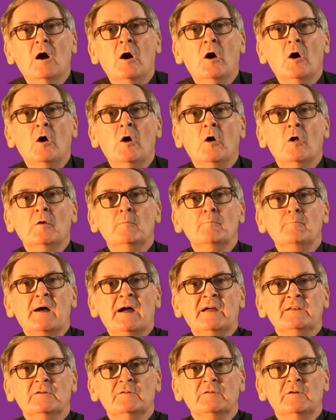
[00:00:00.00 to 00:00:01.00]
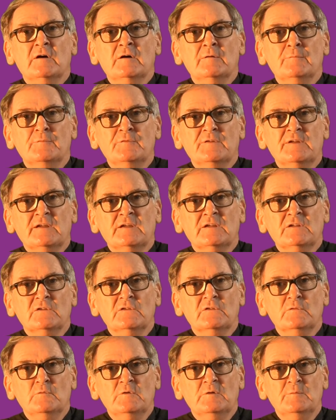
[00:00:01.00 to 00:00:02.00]
All manner of
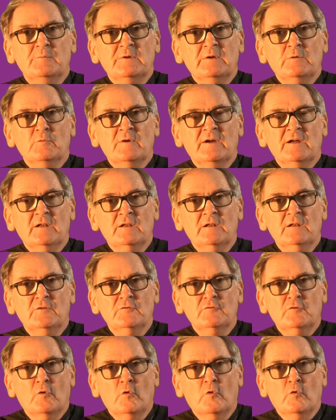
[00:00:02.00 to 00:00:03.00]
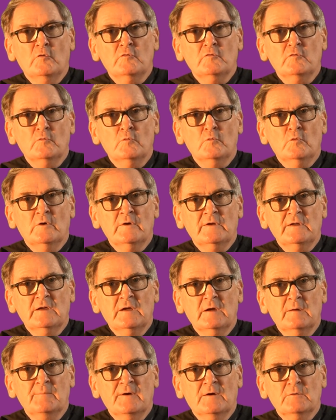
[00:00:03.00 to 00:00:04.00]
things will be well. Don't worry
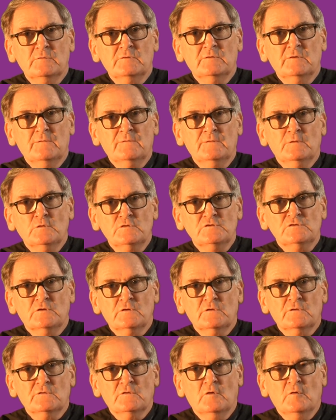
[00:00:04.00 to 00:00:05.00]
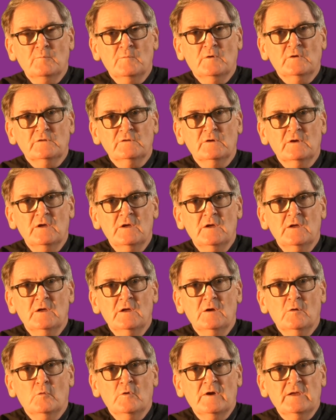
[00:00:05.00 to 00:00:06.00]
about the future so much.
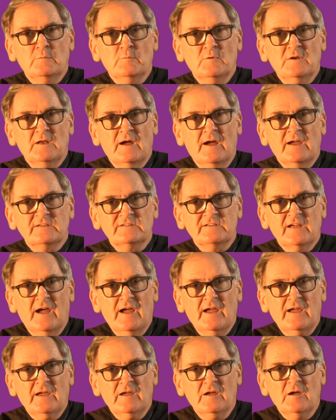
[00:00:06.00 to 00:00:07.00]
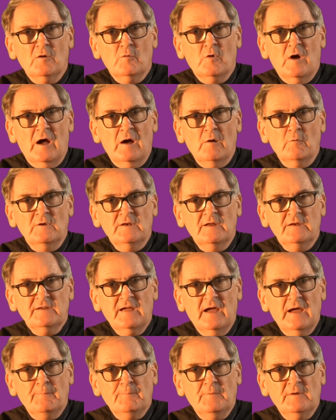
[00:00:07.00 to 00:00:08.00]
When will I die? How will it
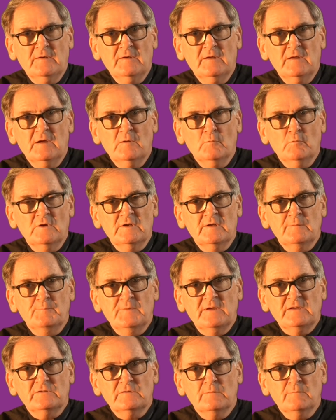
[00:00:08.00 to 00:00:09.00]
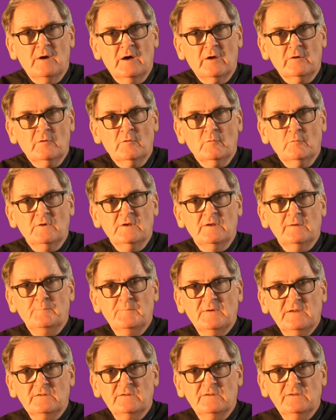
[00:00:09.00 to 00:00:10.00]
happen? Will it be tomorrow? Will it
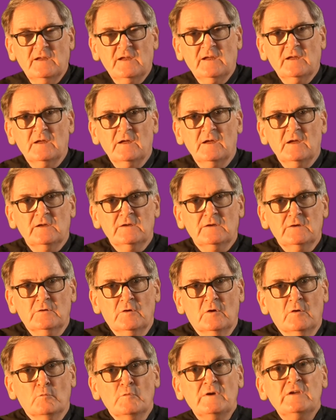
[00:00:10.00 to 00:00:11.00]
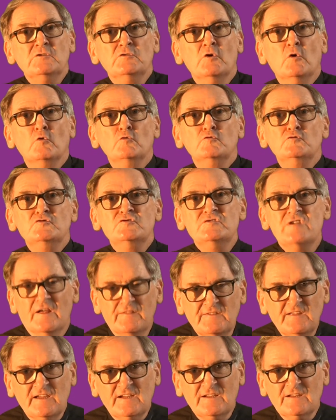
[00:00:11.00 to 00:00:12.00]
be today? You know, we know
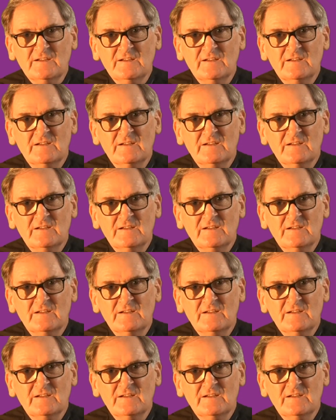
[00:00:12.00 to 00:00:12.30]
nothing.